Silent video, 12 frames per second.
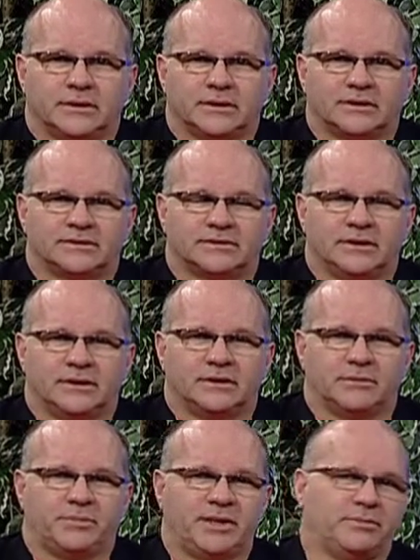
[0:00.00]
Because
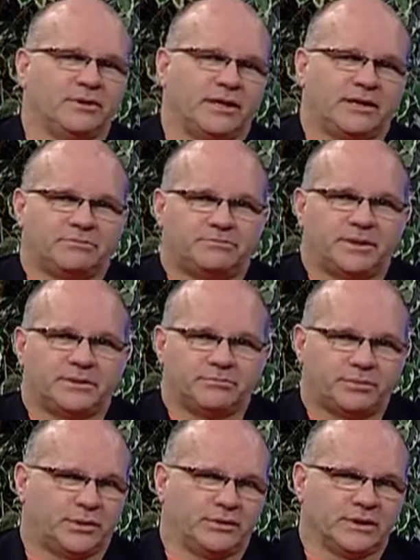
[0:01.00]
the people that have been
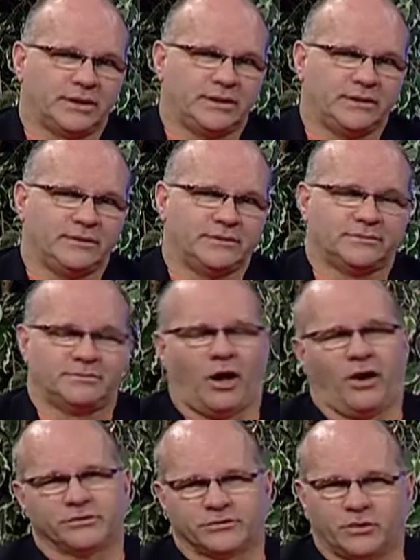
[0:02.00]
bullied
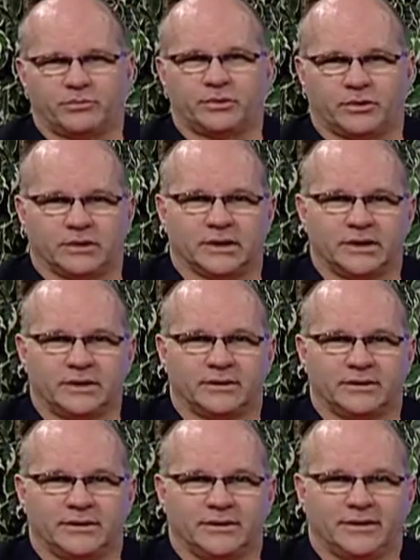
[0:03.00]
also bully.
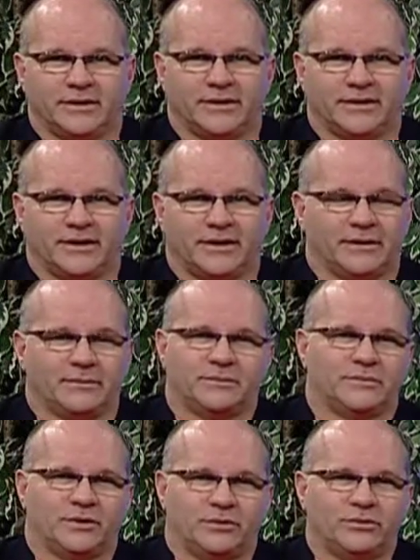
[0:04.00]

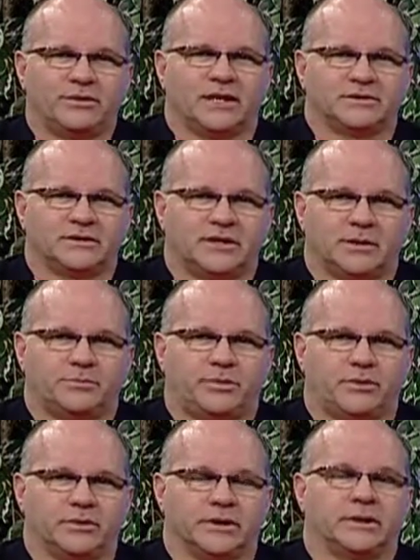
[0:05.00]
Who doesn't get
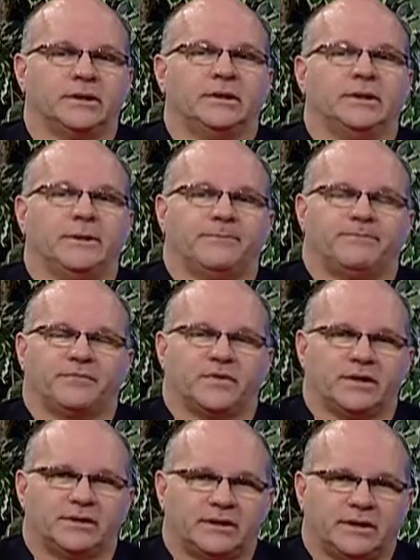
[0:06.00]
bullied?
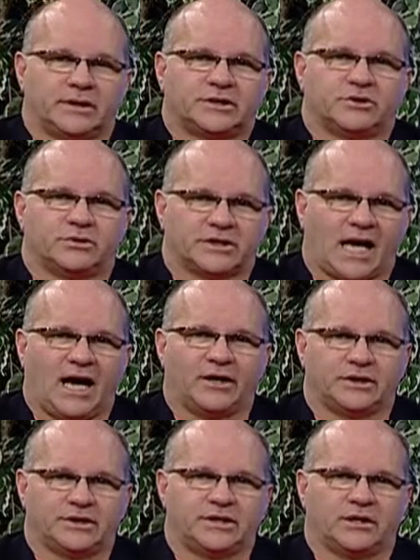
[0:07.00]
The issue is how
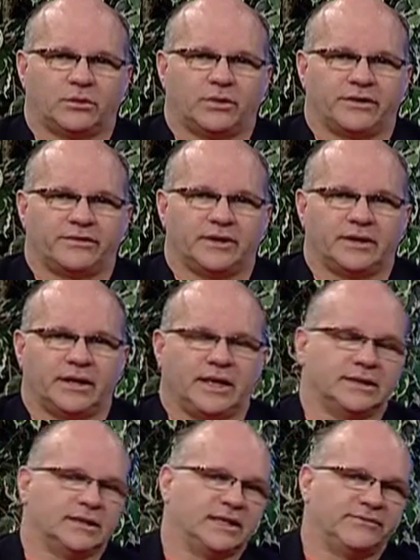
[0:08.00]
you deal with it.
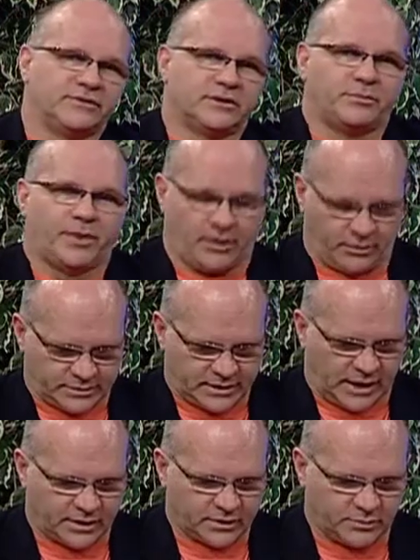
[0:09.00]
And leaving the parents
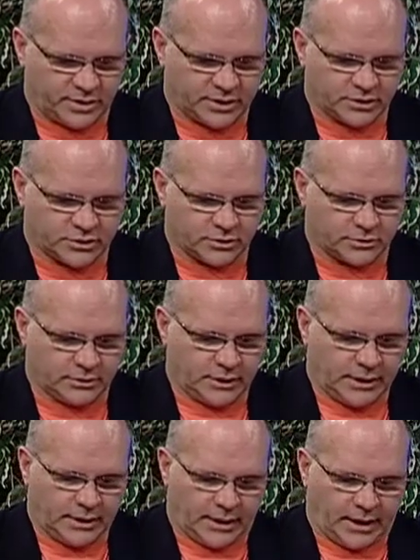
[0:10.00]
out of the picture
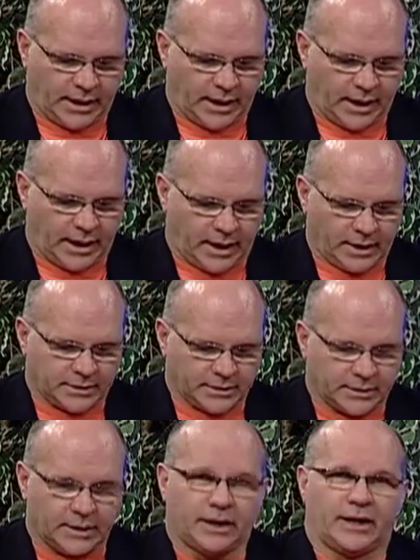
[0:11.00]
and